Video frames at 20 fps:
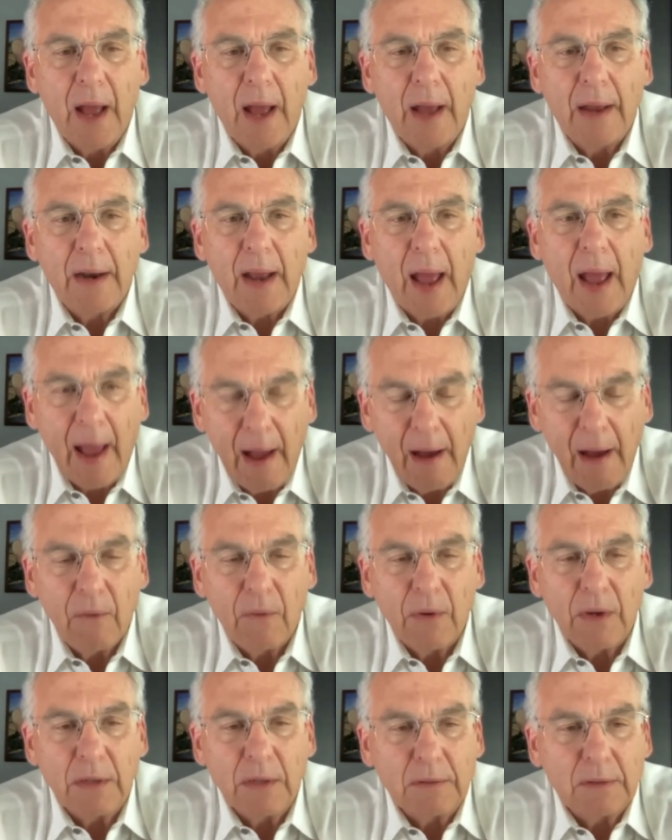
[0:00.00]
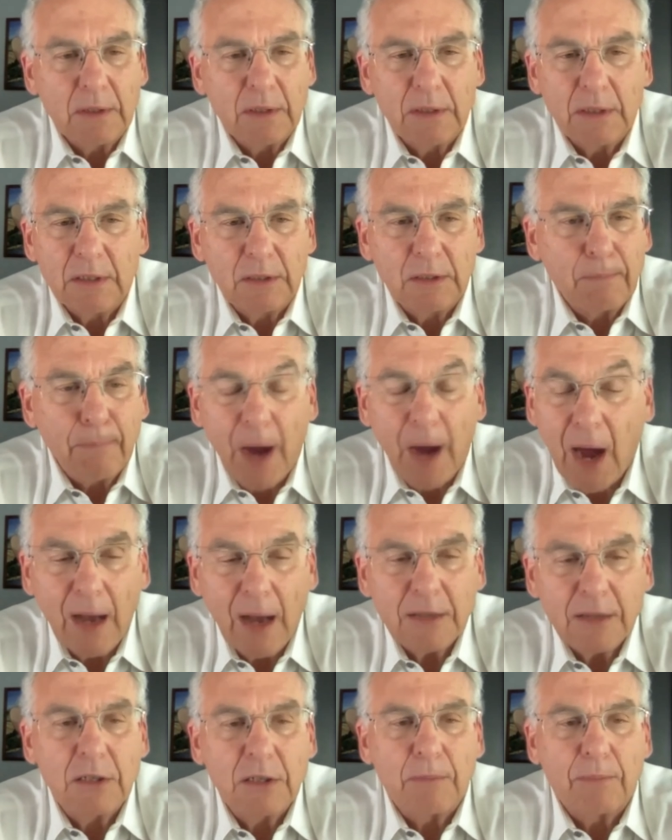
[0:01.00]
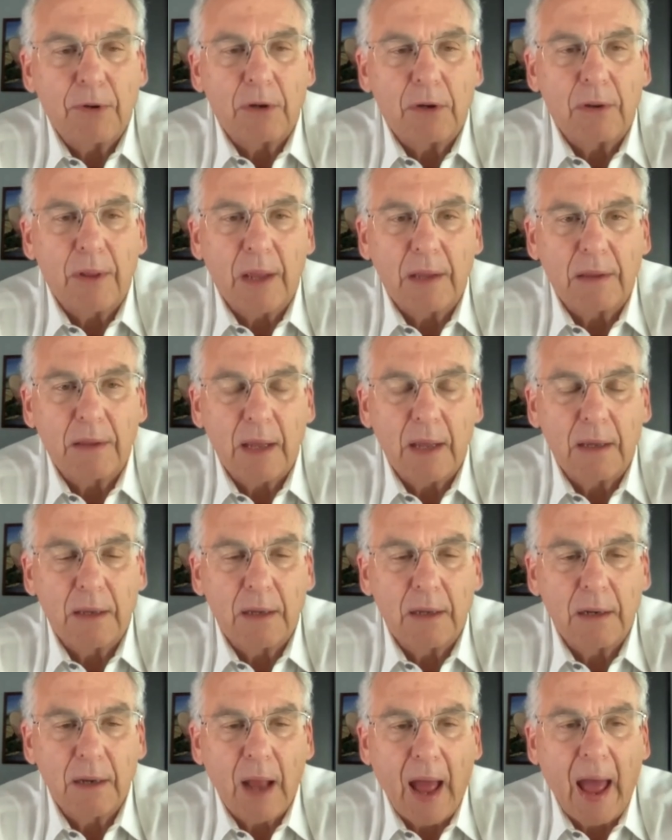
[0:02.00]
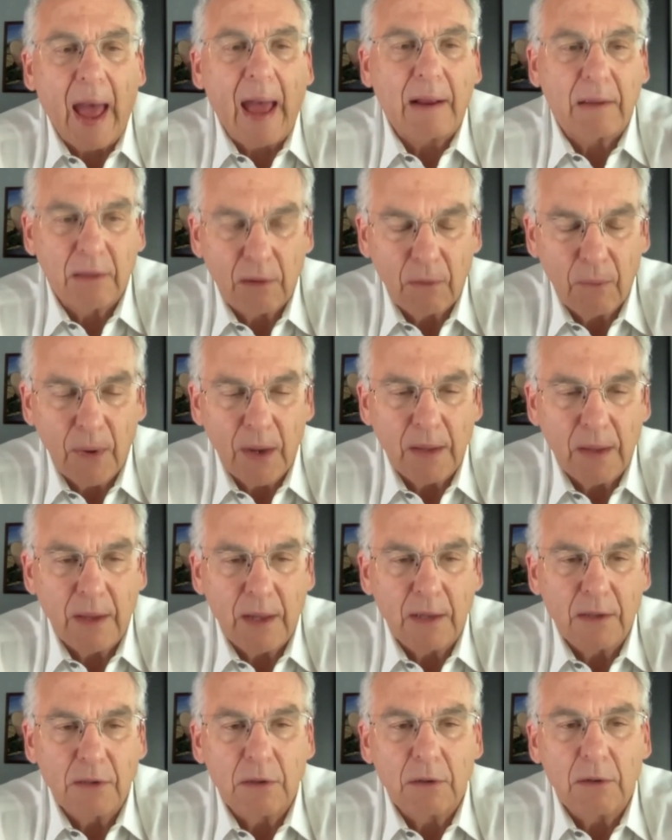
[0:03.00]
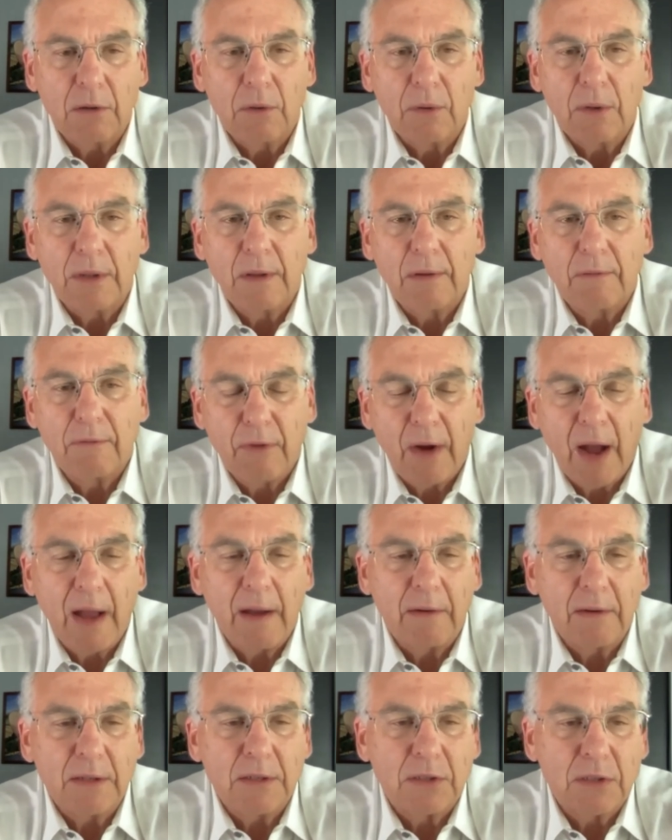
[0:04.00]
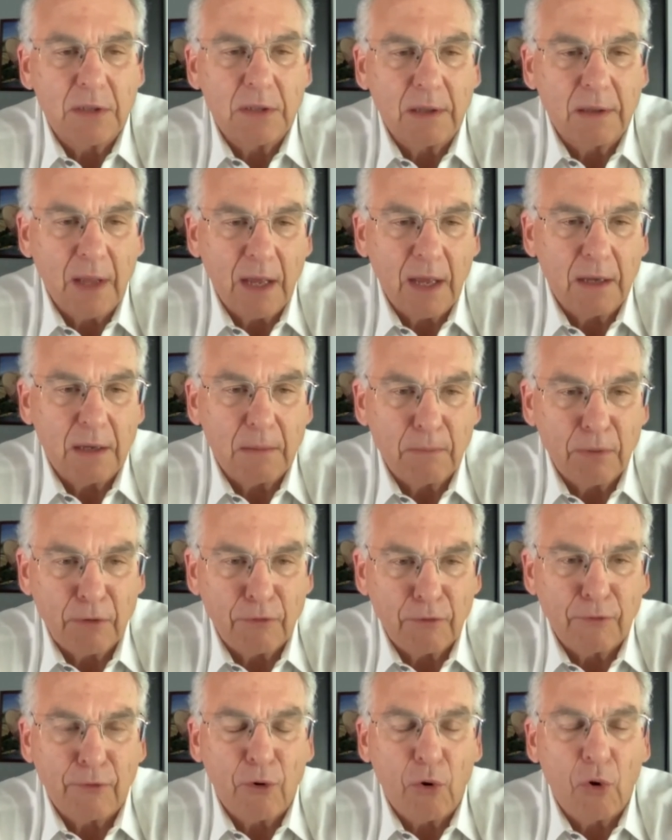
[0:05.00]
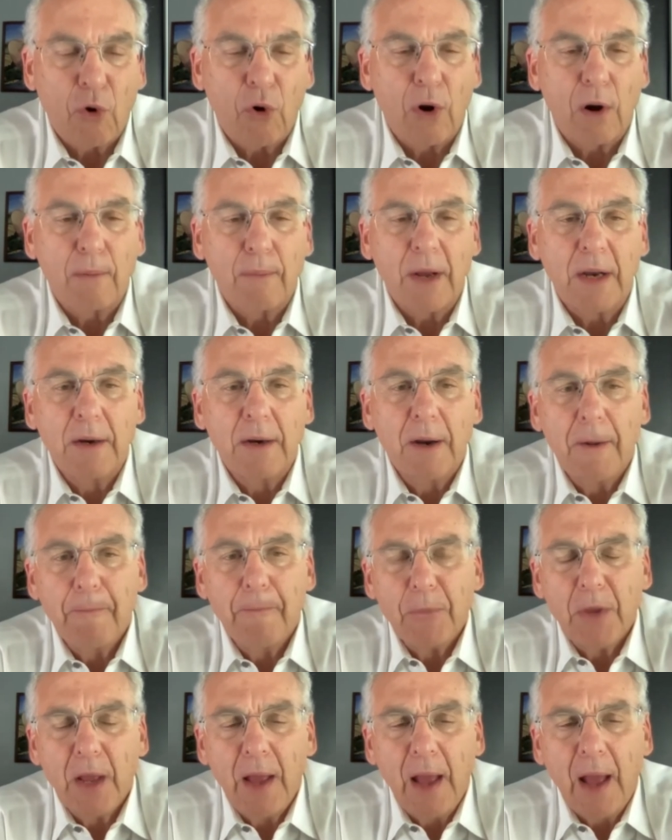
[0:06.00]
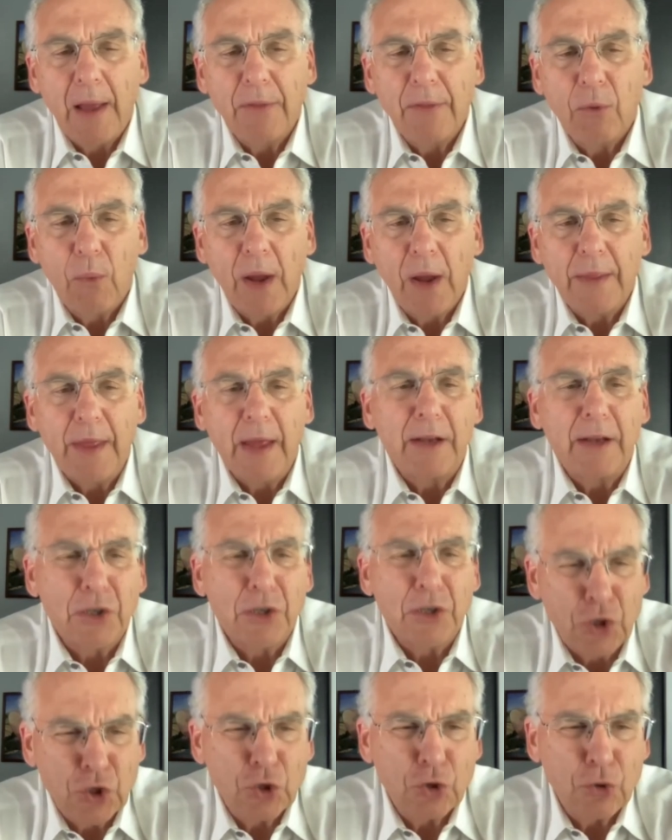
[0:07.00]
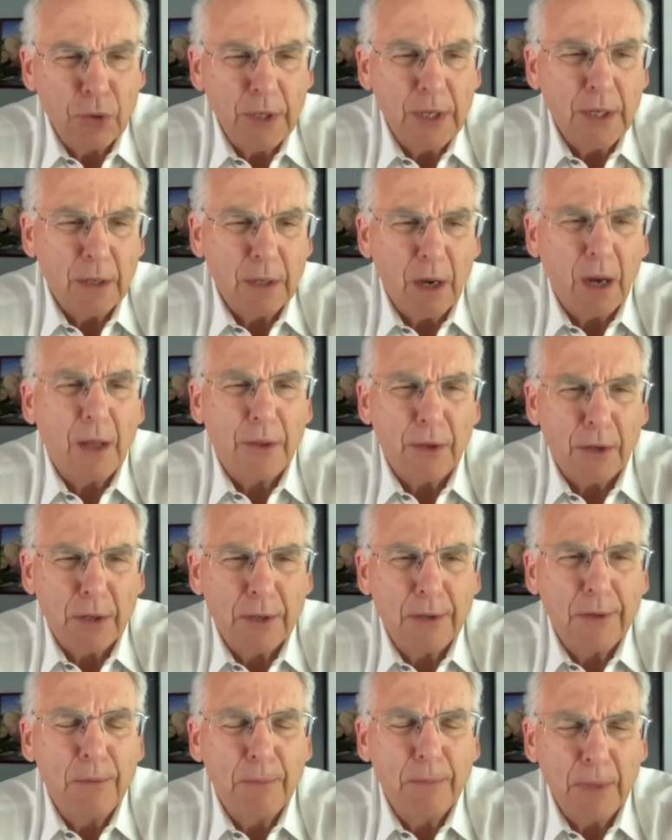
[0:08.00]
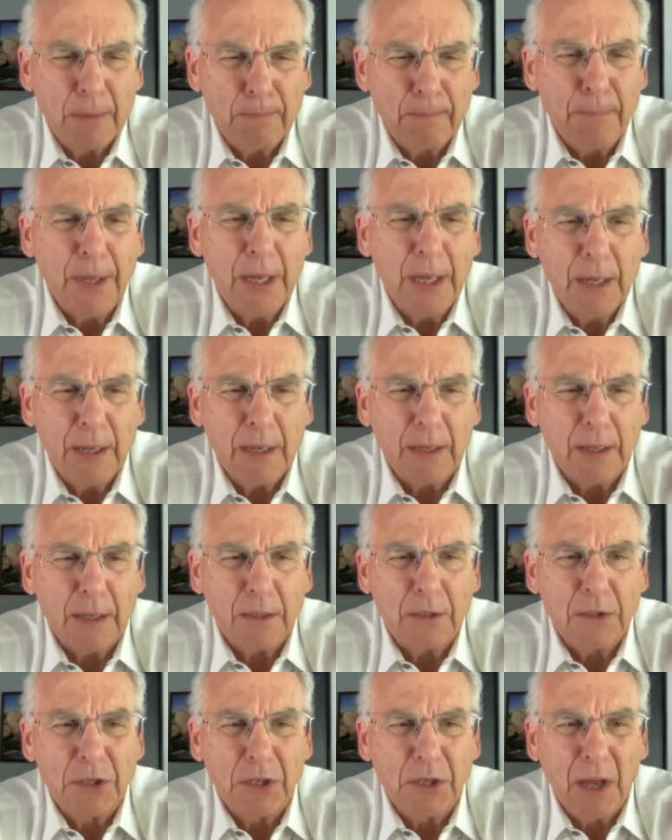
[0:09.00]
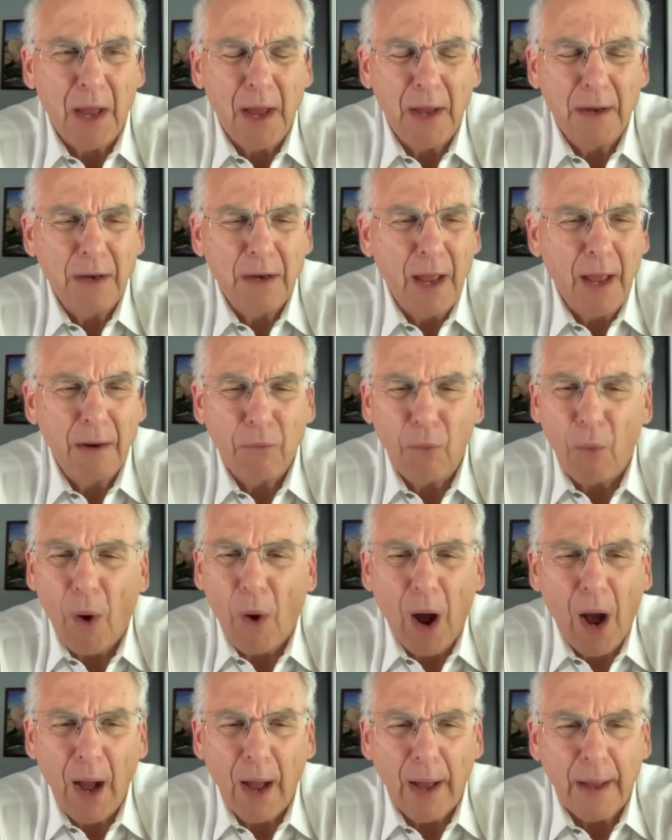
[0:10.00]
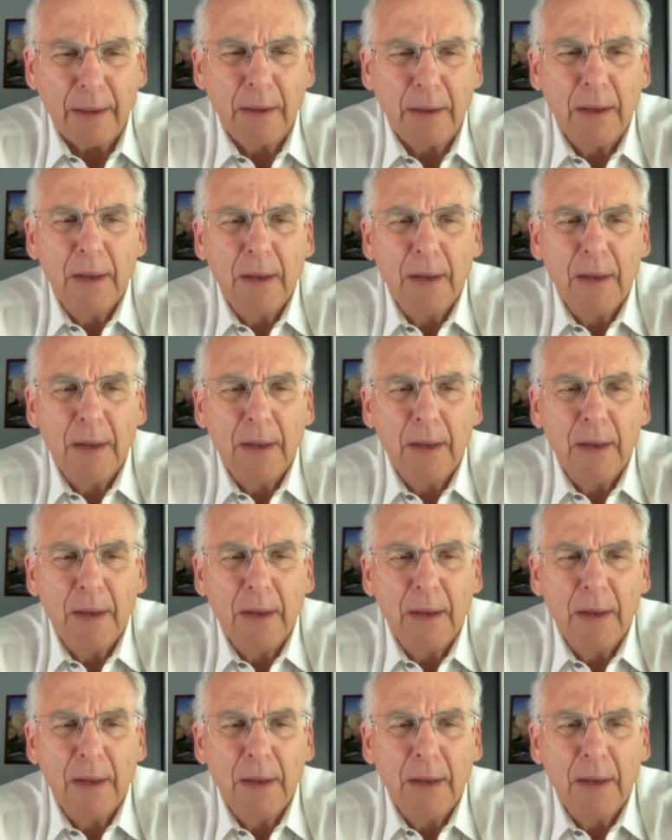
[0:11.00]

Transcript: and how, and is it possible that they can act the way they do, and the violence that they can perform, and the way they can treat other human beings, and why.